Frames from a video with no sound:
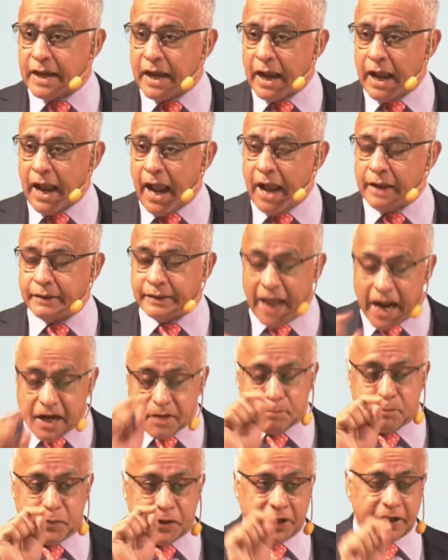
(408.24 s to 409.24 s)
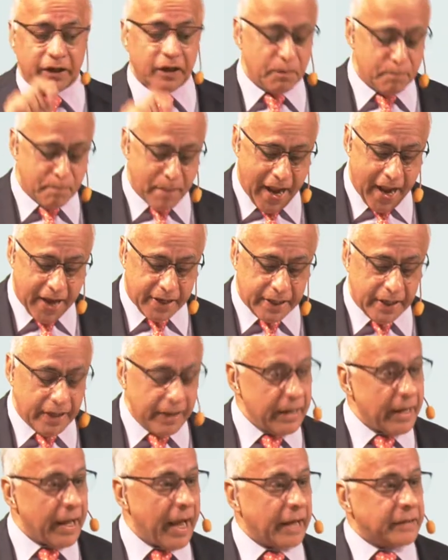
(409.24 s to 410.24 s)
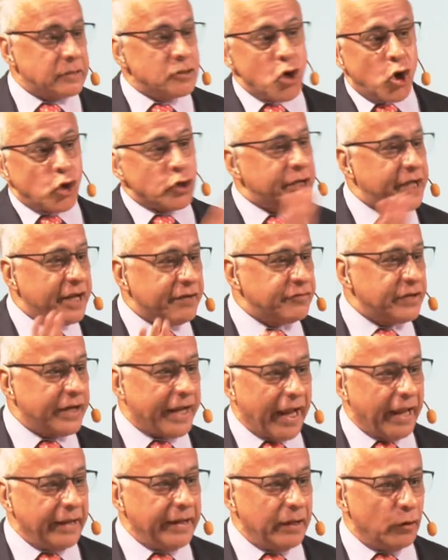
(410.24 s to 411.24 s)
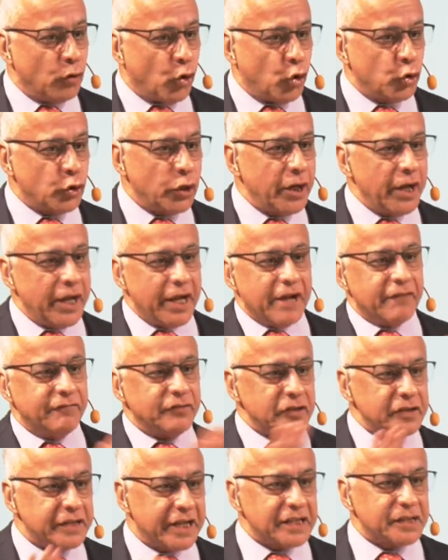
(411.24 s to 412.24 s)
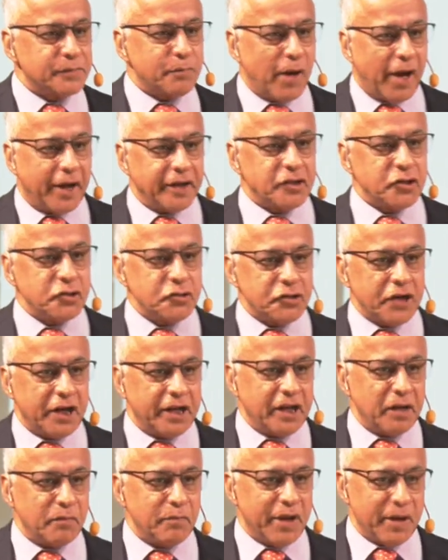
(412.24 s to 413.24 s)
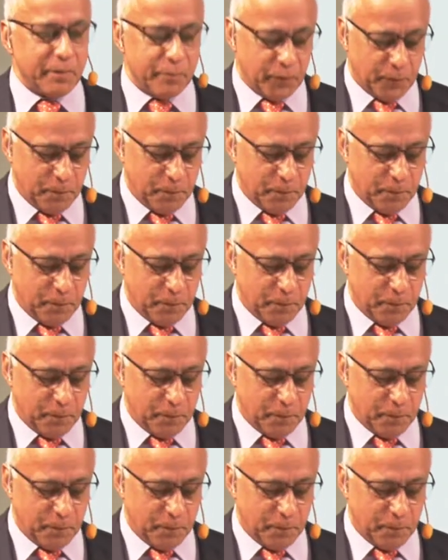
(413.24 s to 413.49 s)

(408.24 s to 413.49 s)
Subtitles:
That particular bank had not given any loan, even despite training people.